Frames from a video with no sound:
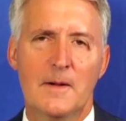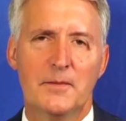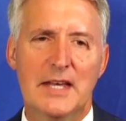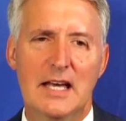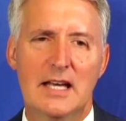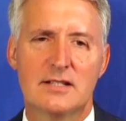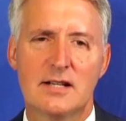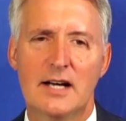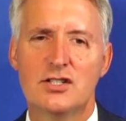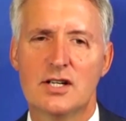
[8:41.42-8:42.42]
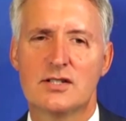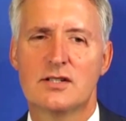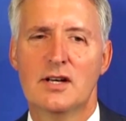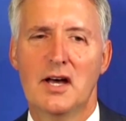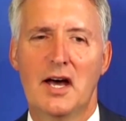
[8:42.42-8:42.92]
It's not just
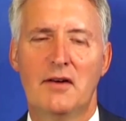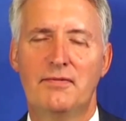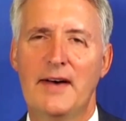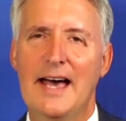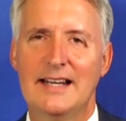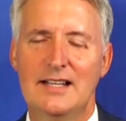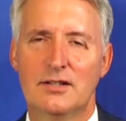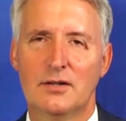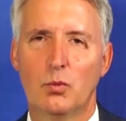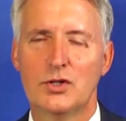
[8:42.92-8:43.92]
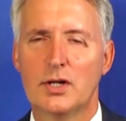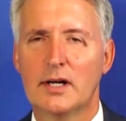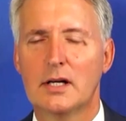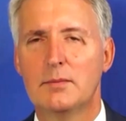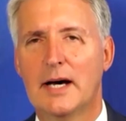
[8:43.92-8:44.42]
a fad either. We're
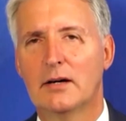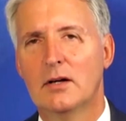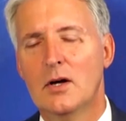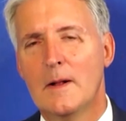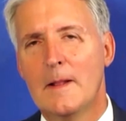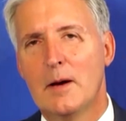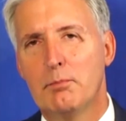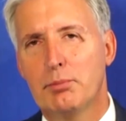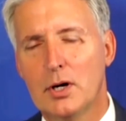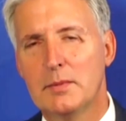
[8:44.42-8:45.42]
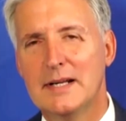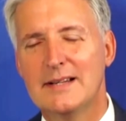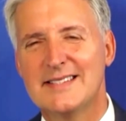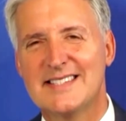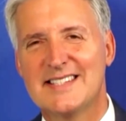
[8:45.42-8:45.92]
talking about permanent
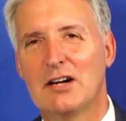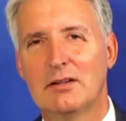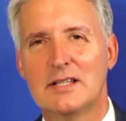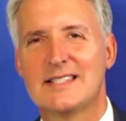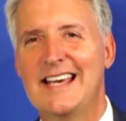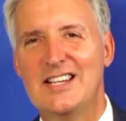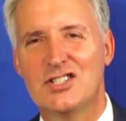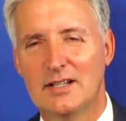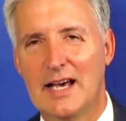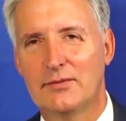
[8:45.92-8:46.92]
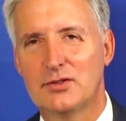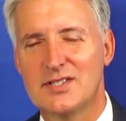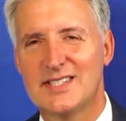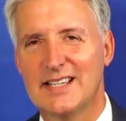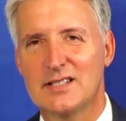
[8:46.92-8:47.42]
sterilization after
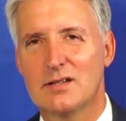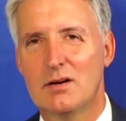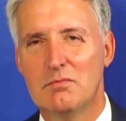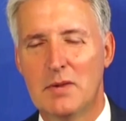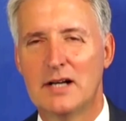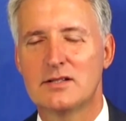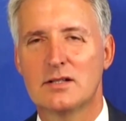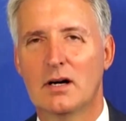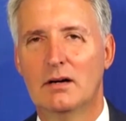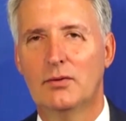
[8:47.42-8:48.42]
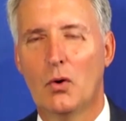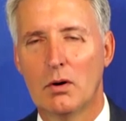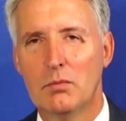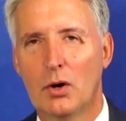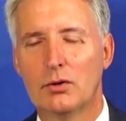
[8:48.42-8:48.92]
6 months of
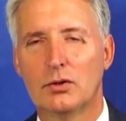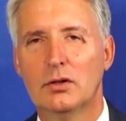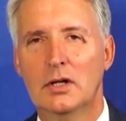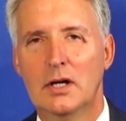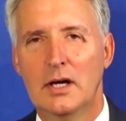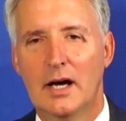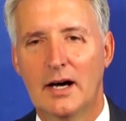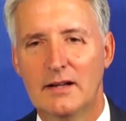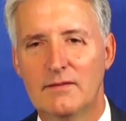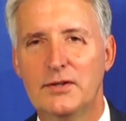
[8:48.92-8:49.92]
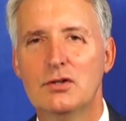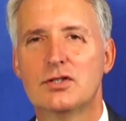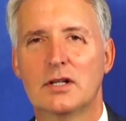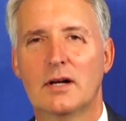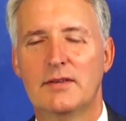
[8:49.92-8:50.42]
hormonal
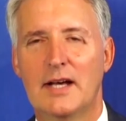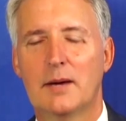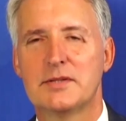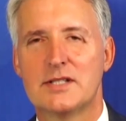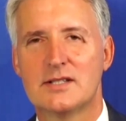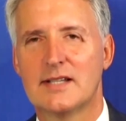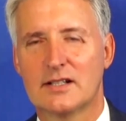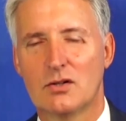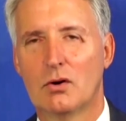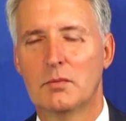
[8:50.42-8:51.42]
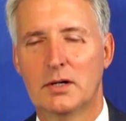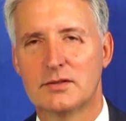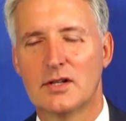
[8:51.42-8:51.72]
infusion of the opposite sex hormones.